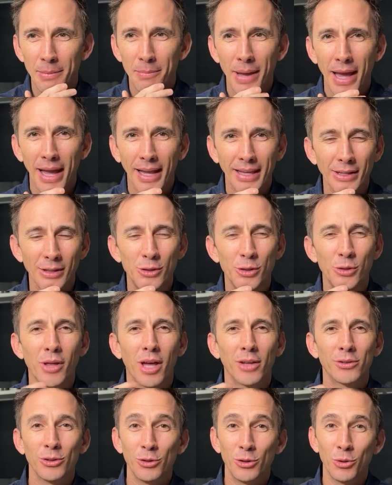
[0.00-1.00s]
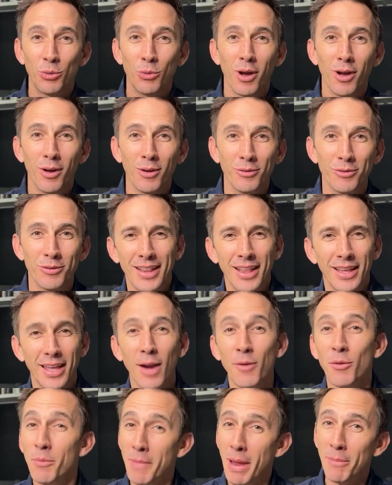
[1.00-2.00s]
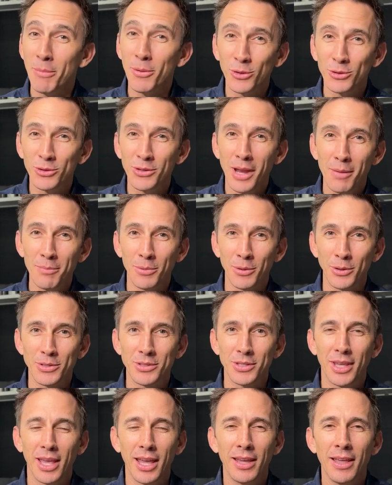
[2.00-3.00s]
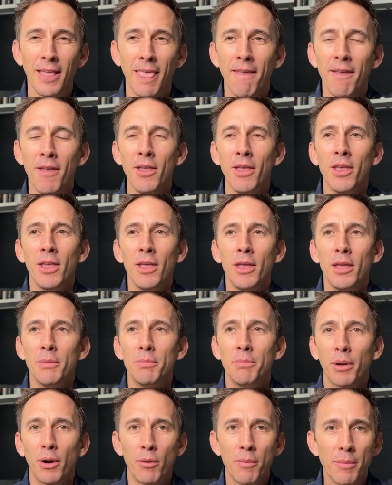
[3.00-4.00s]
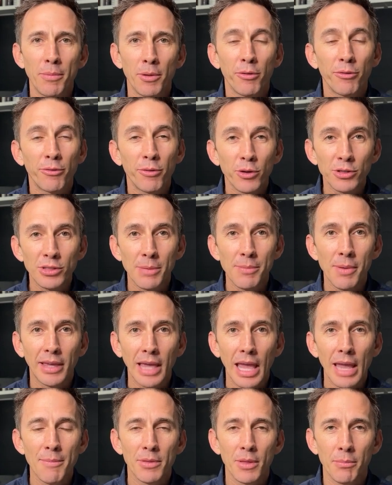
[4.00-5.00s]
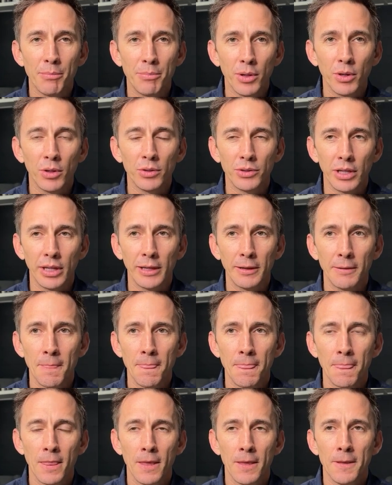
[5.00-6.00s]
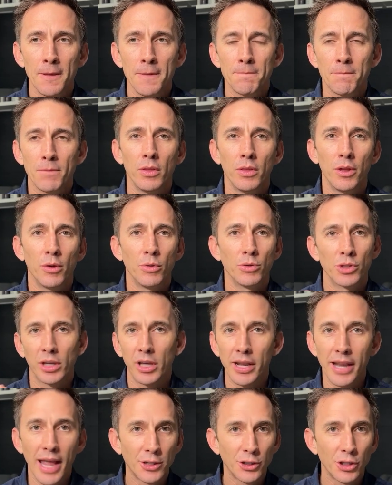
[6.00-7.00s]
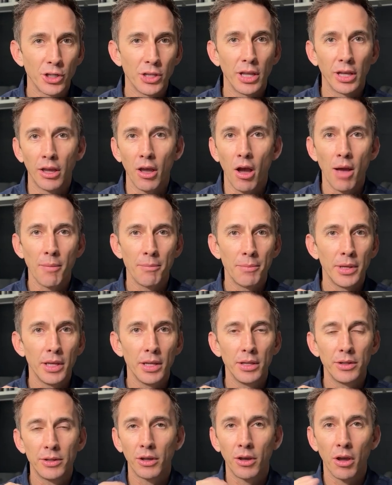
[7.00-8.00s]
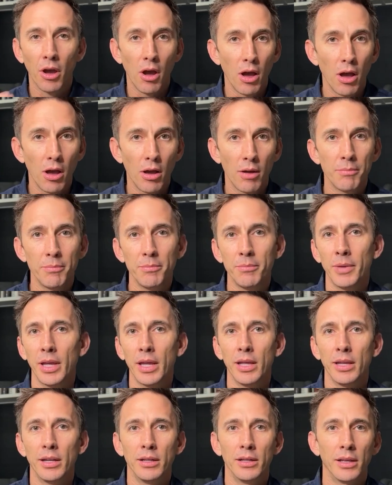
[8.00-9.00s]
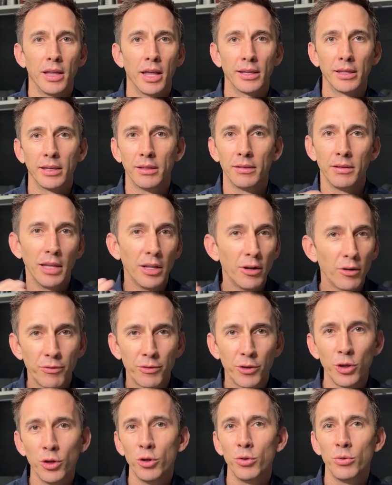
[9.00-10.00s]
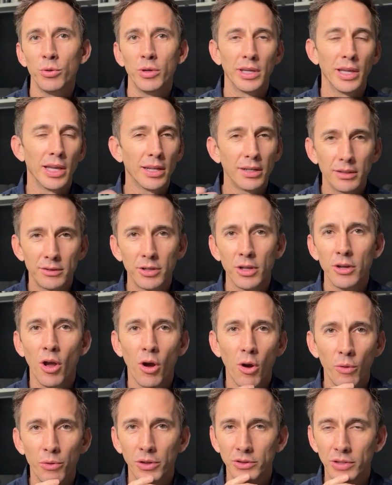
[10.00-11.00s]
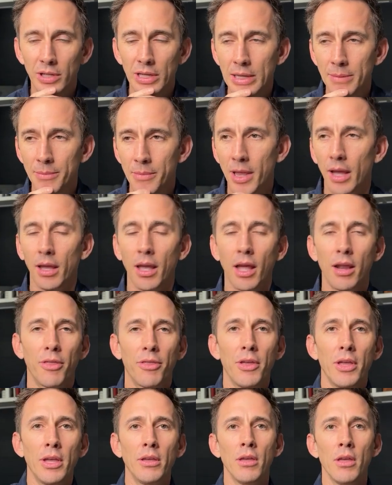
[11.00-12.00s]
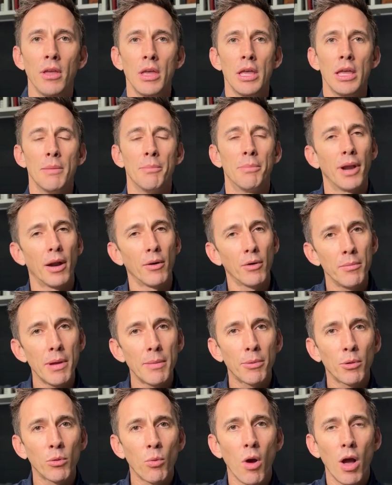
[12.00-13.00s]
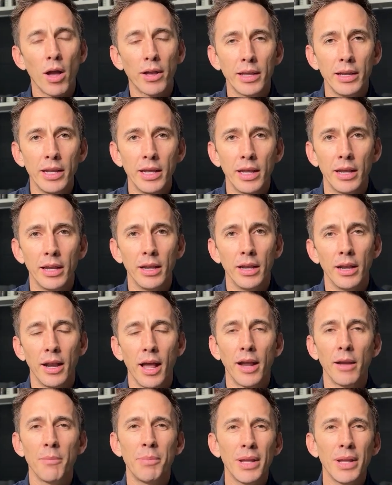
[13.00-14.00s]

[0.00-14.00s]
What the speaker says: back in 2012. I remember those numbers, But I remember the first time I came in the building, there was a connection that got me to come and interview and get to know the team and that kind of thing. But I remember walking in, and I'd